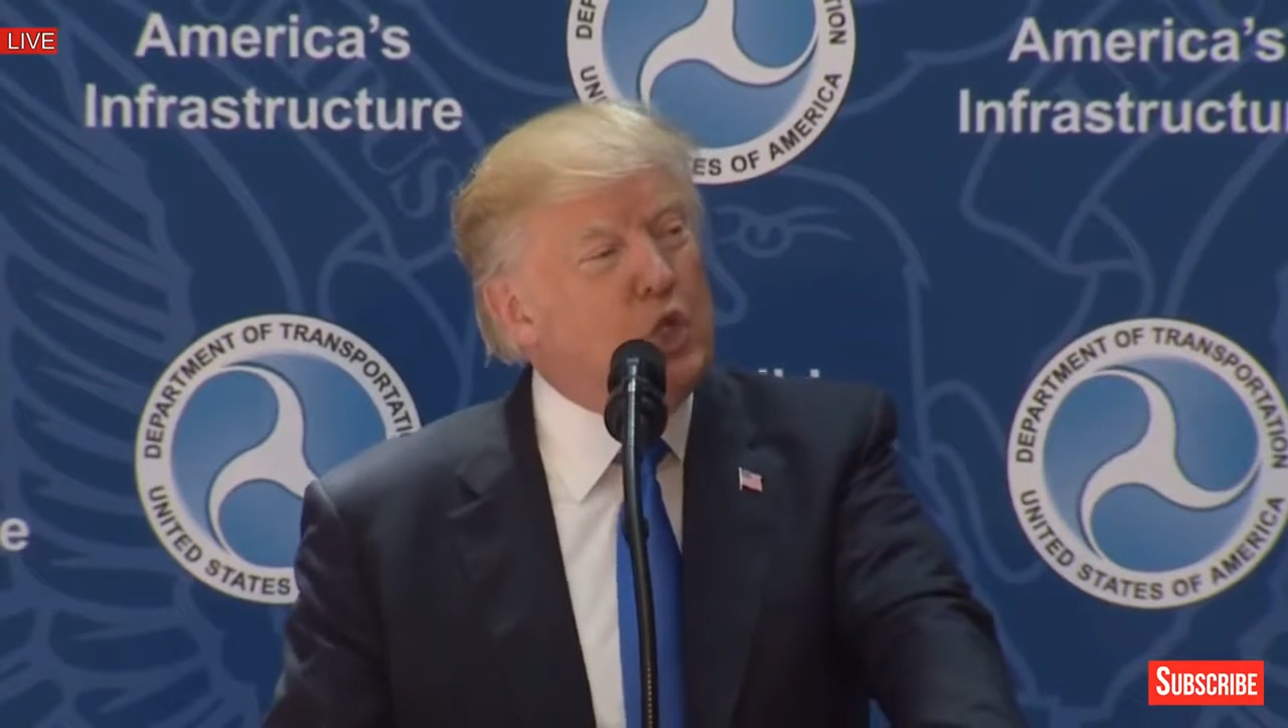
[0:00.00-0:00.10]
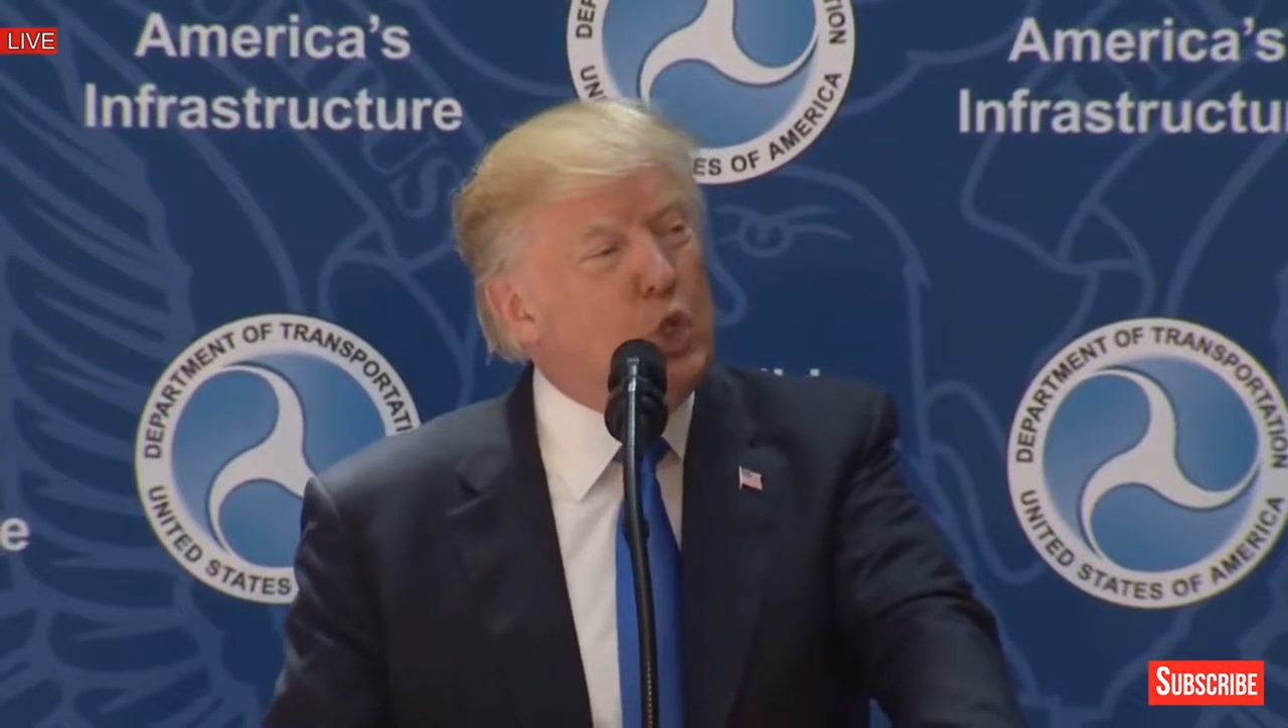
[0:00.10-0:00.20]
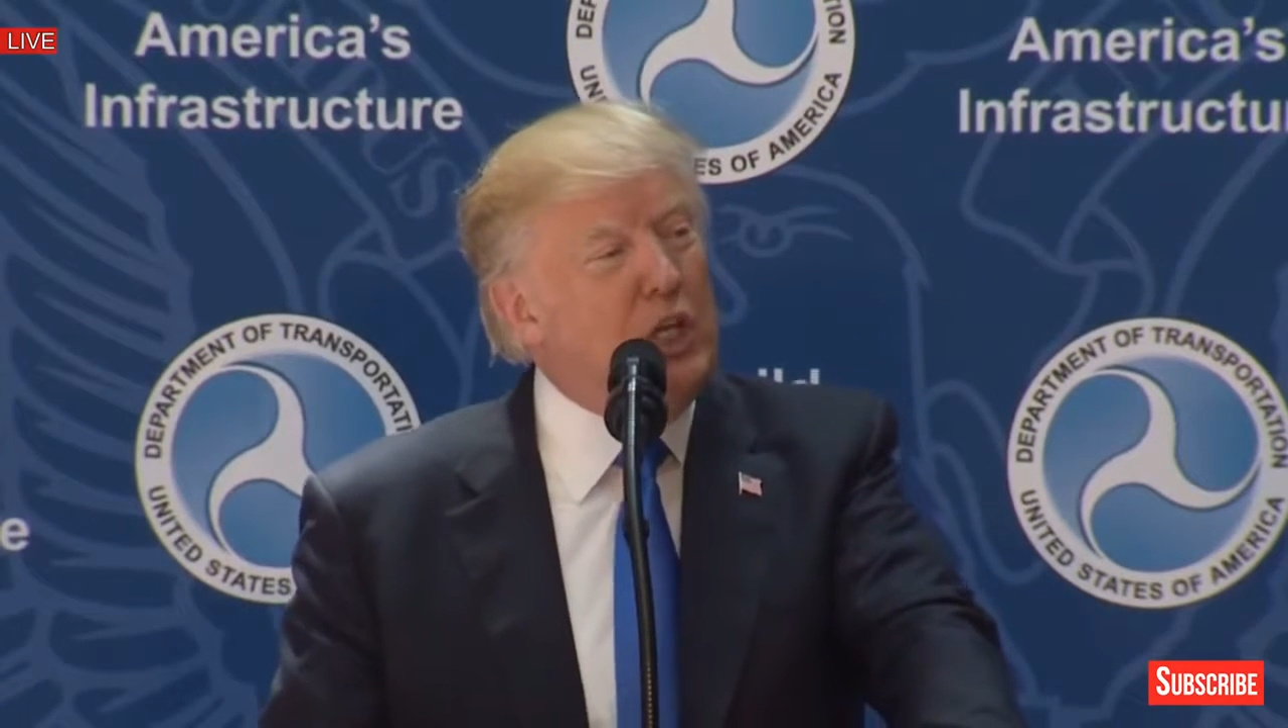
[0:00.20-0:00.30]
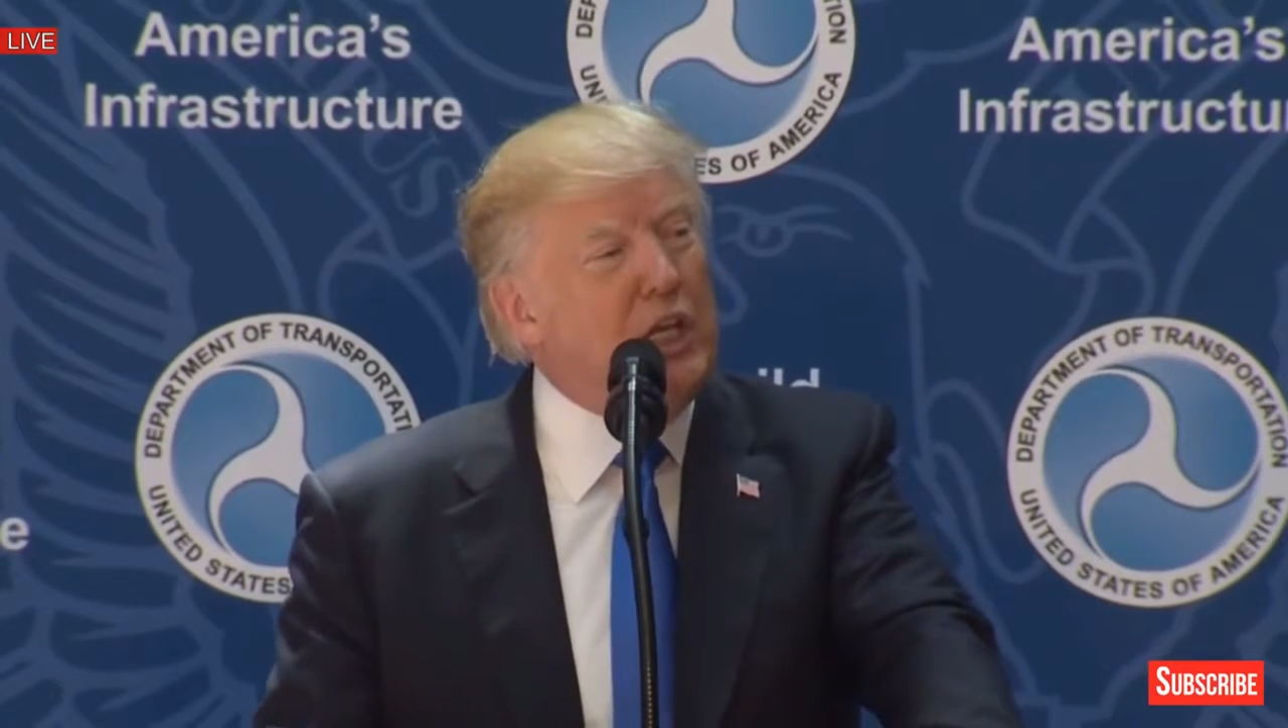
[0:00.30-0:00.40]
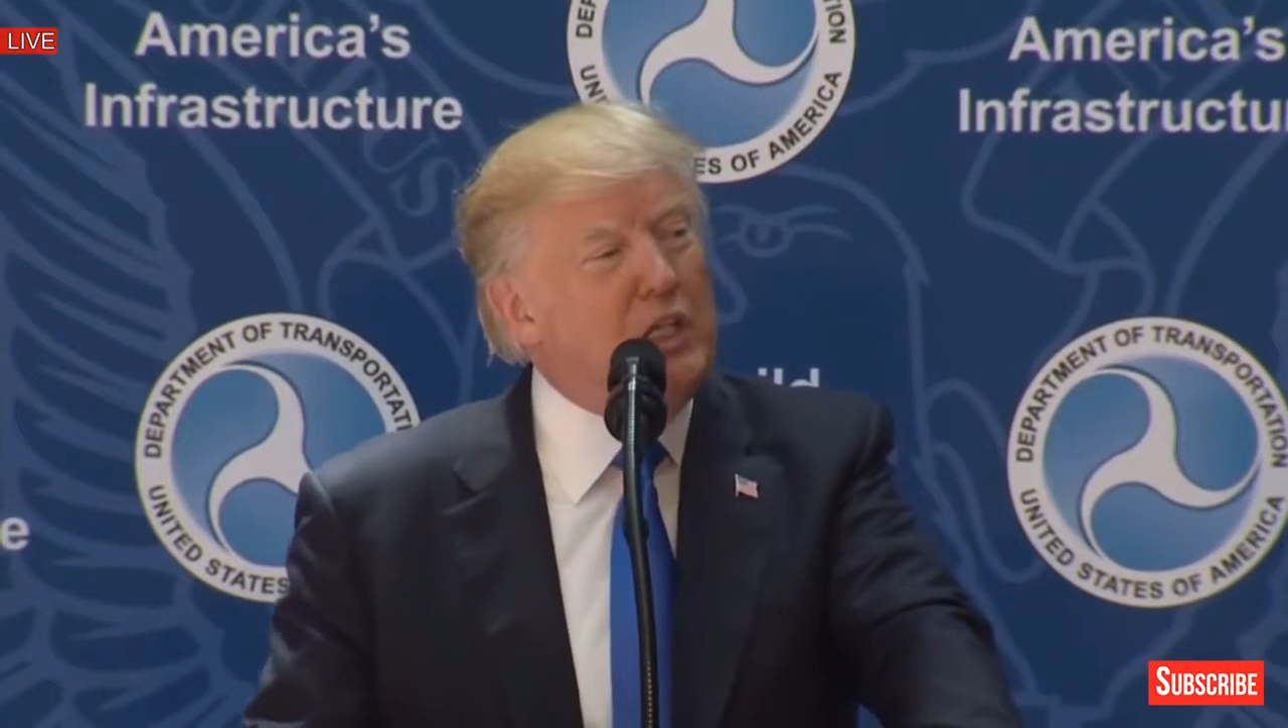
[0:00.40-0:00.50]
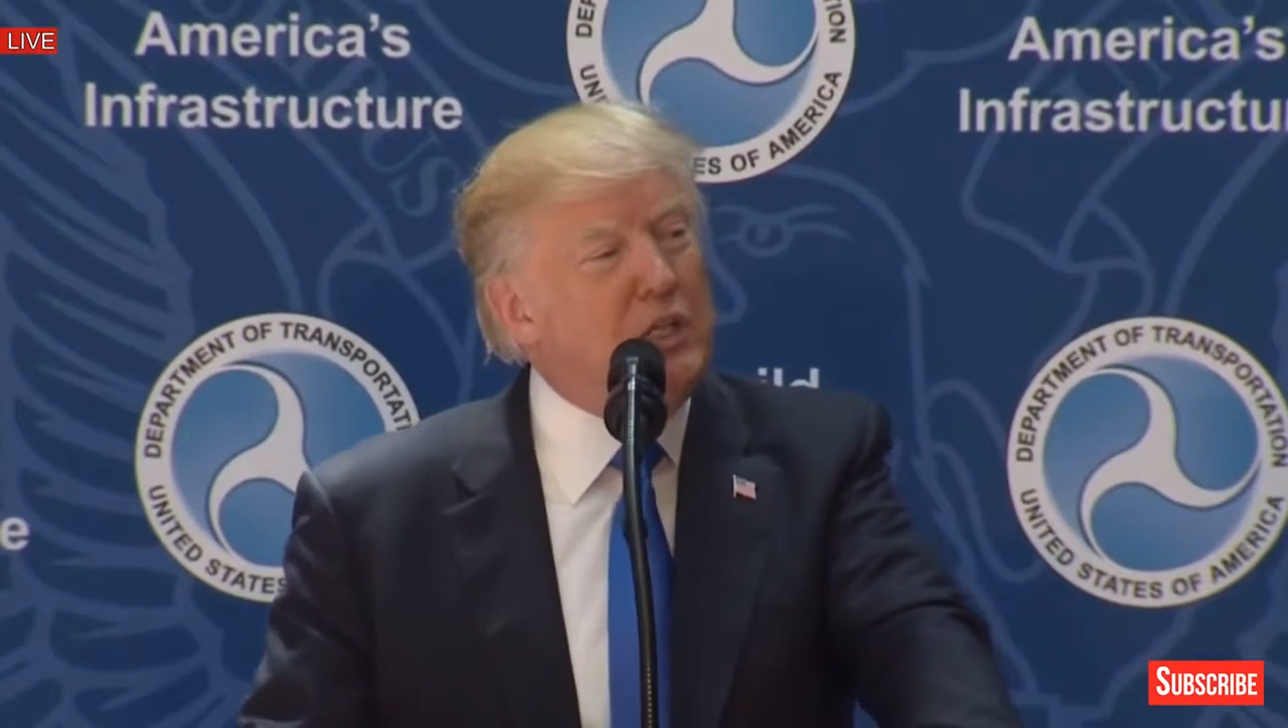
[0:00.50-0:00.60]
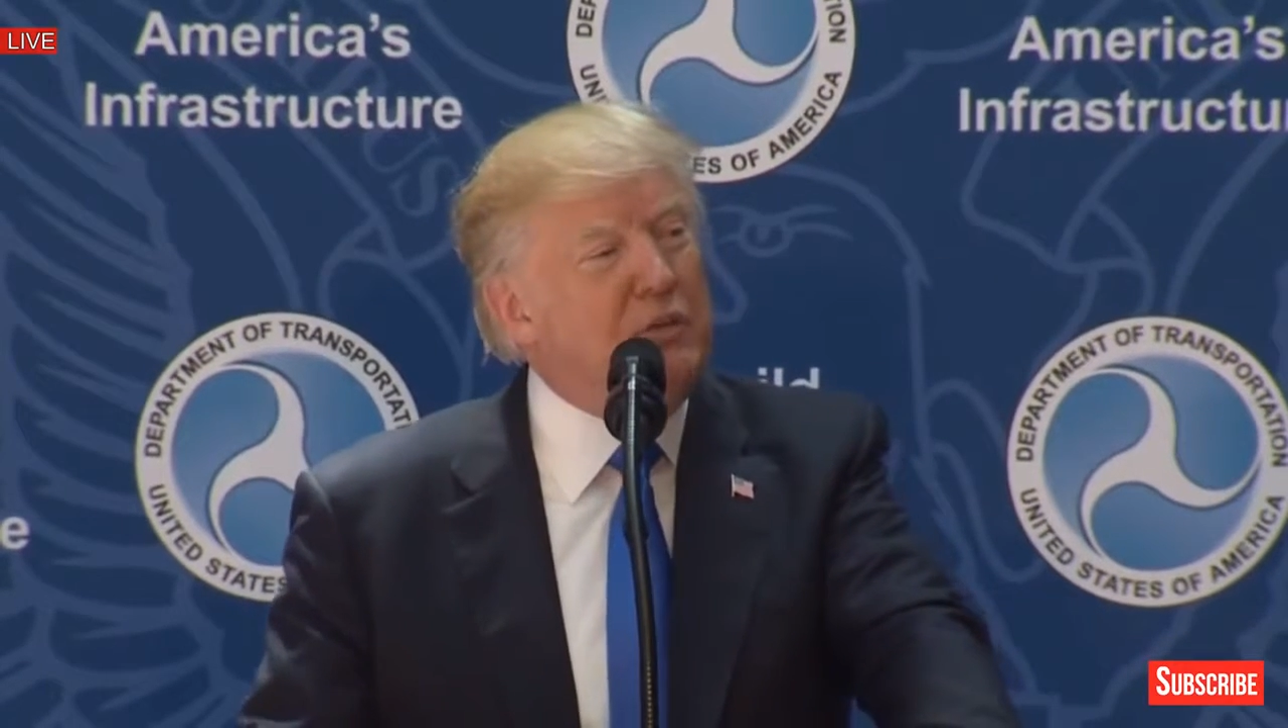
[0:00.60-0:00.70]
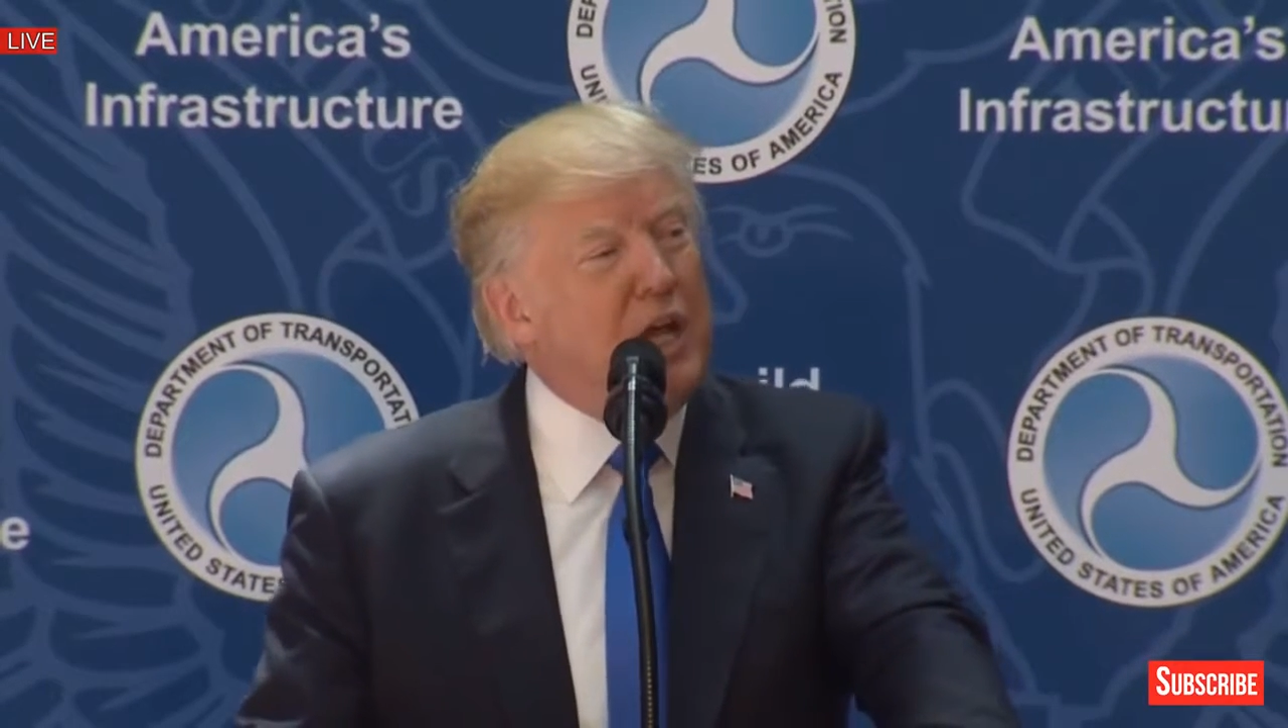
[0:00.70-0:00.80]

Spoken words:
trillions of